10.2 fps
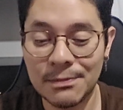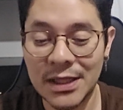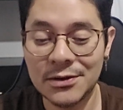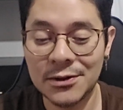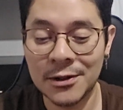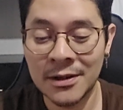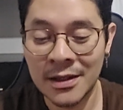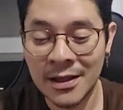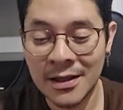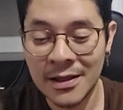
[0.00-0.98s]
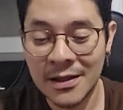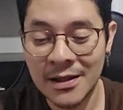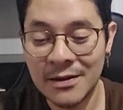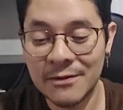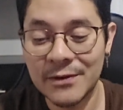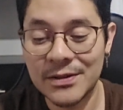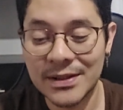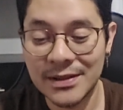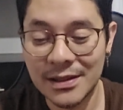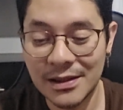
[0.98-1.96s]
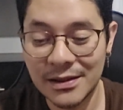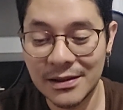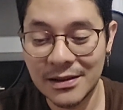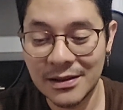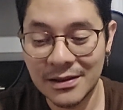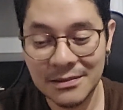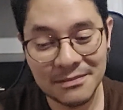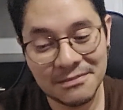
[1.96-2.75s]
patriot, versatility,